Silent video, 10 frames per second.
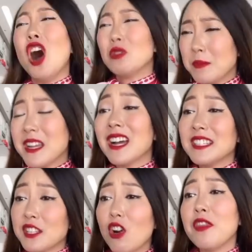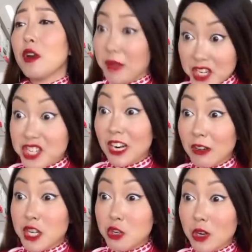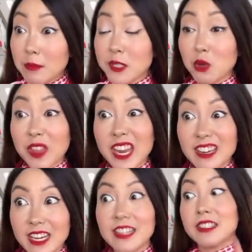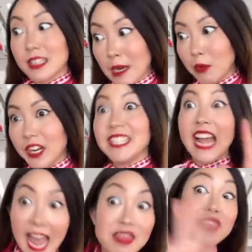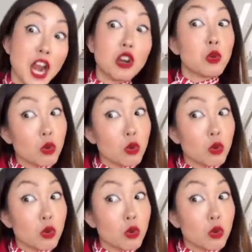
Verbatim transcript: Oh, it's because they're on their missionary trip, so they need the celebrities and their